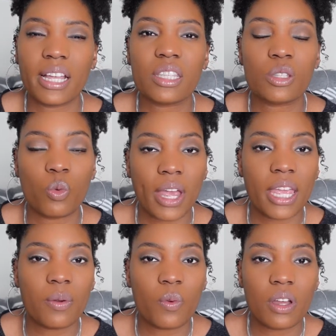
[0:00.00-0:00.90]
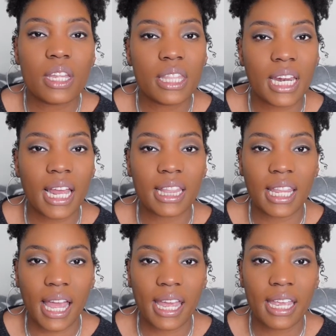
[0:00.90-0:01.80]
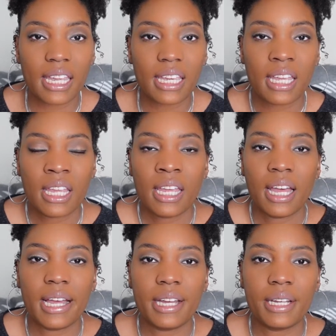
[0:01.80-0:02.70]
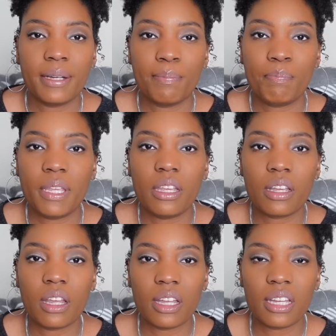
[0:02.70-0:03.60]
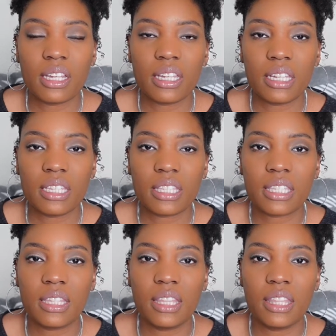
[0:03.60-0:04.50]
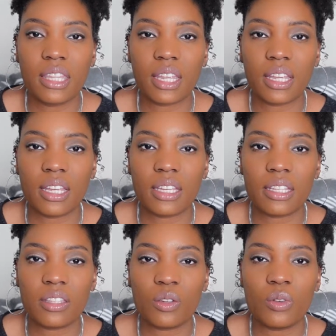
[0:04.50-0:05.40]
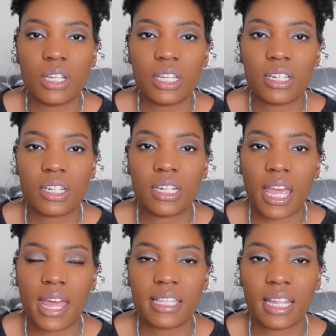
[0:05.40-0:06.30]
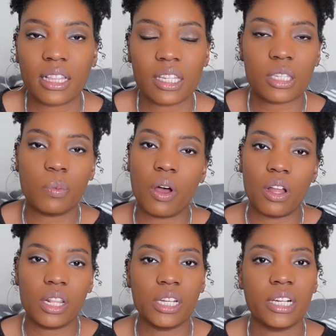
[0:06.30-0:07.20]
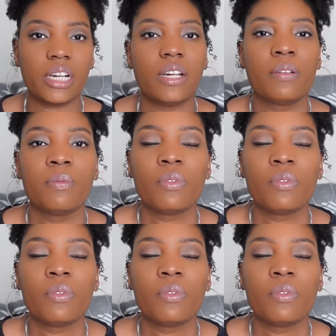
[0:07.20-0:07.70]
suede one that I like because the Zuka has like the smaller